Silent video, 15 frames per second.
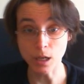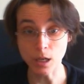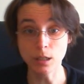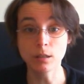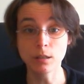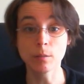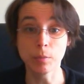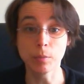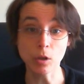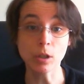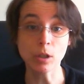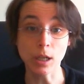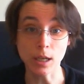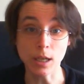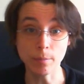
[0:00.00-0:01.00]
and it's a
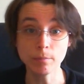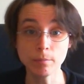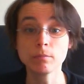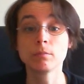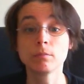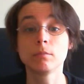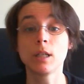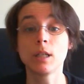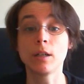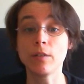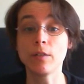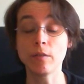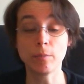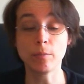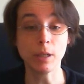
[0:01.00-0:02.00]
block game, and
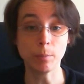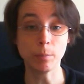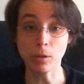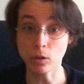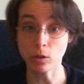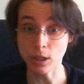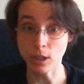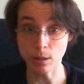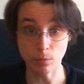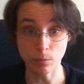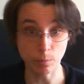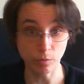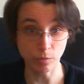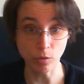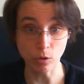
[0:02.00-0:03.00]
I've never played block
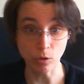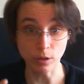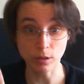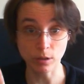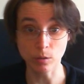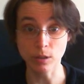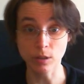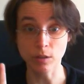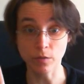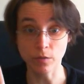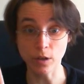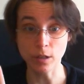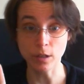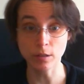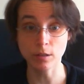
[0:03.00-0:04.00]
games before, so it's a
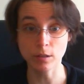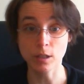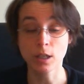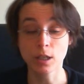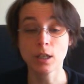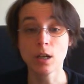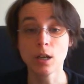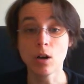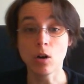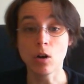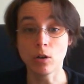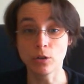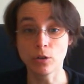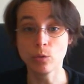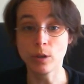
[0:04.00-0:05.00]
first
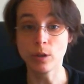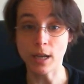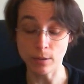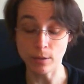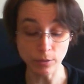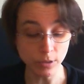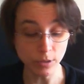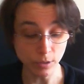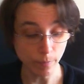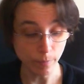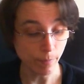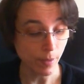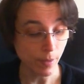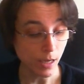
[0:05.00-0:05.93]
on 2 counts.